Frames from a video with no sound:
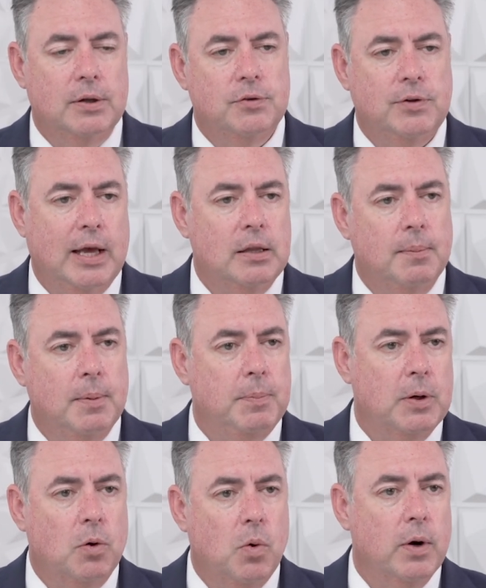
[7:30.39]
stand them up
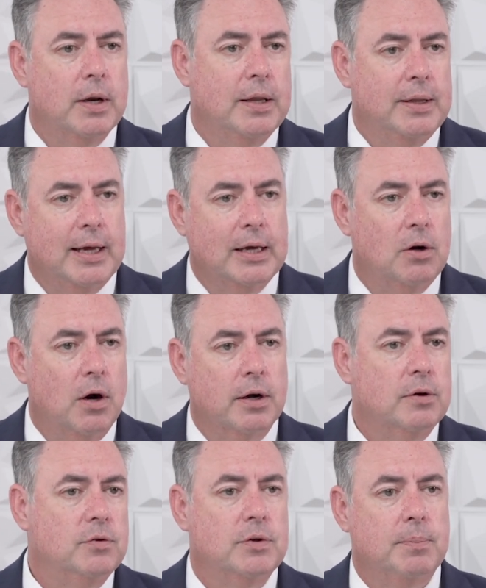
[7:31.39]
at court, and they can
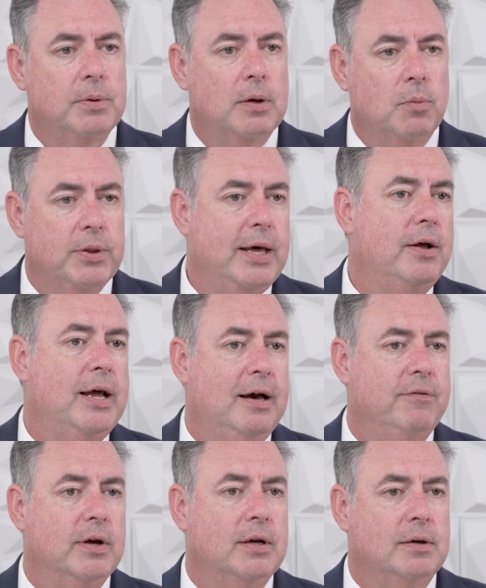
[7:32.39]
argue something without
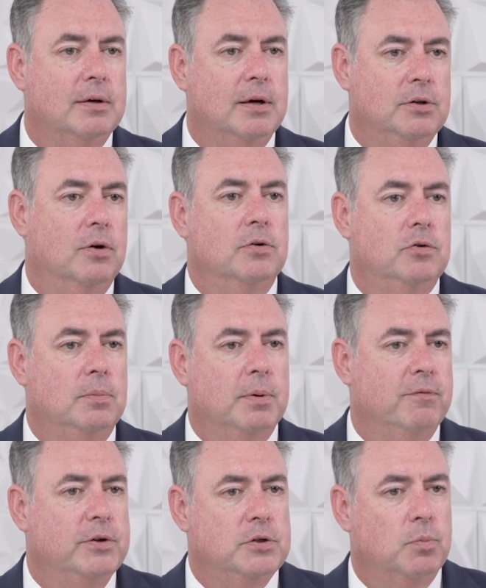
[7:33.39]
having adult
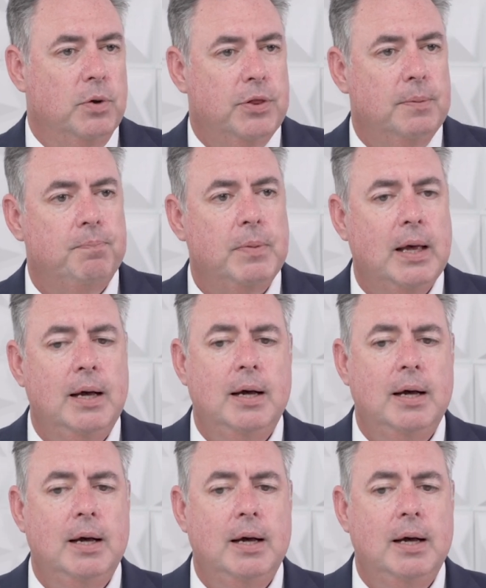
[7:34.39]
supervision with them.